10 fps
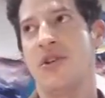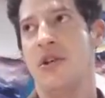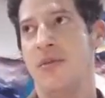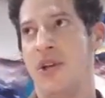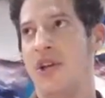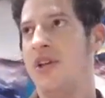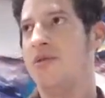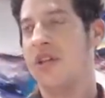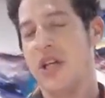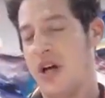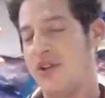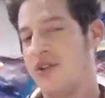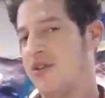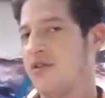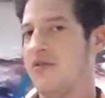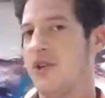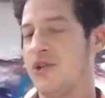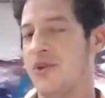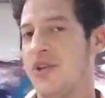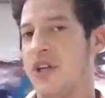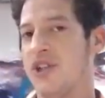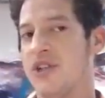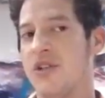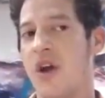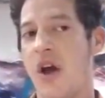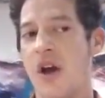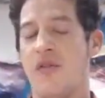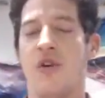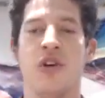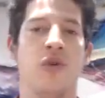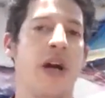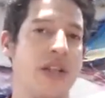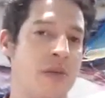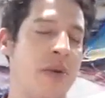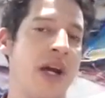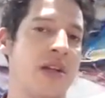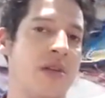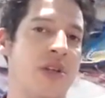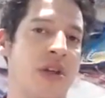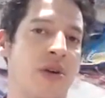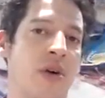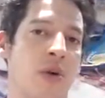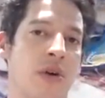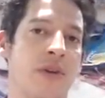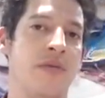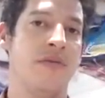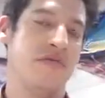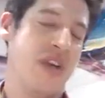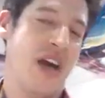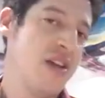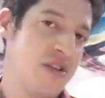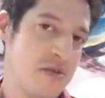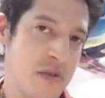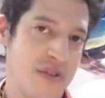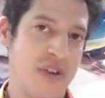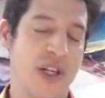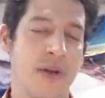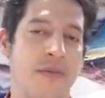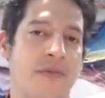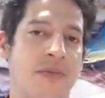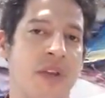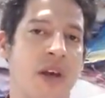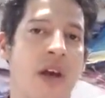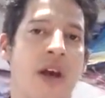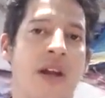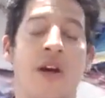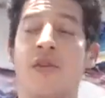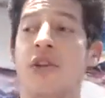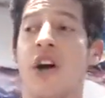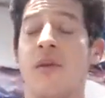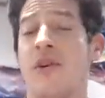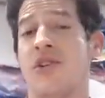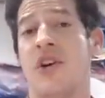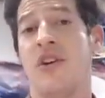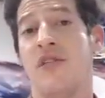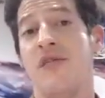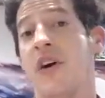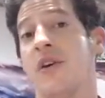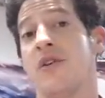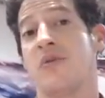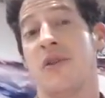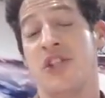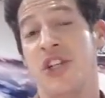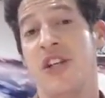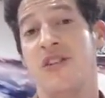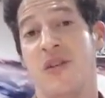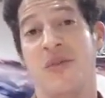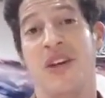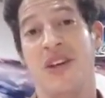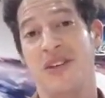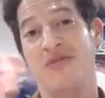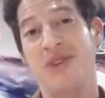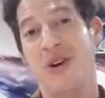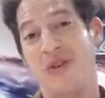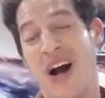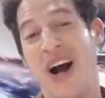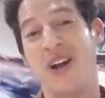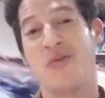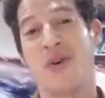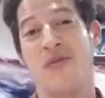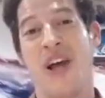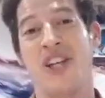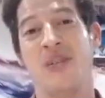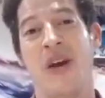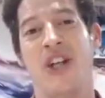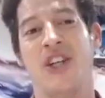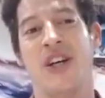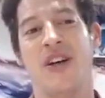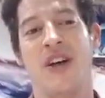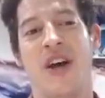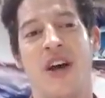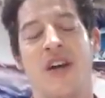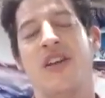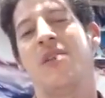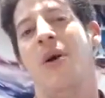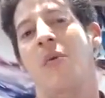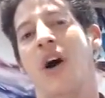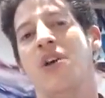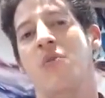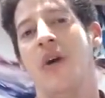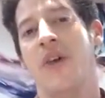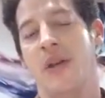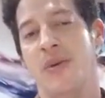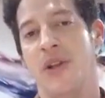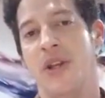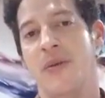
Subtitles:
ability, using consciousness and visualization for direct impact in the material world, and it's convenient. Now, if you talk about starting fires with chi, something, higher, more flashy magic, think about why you want that ability.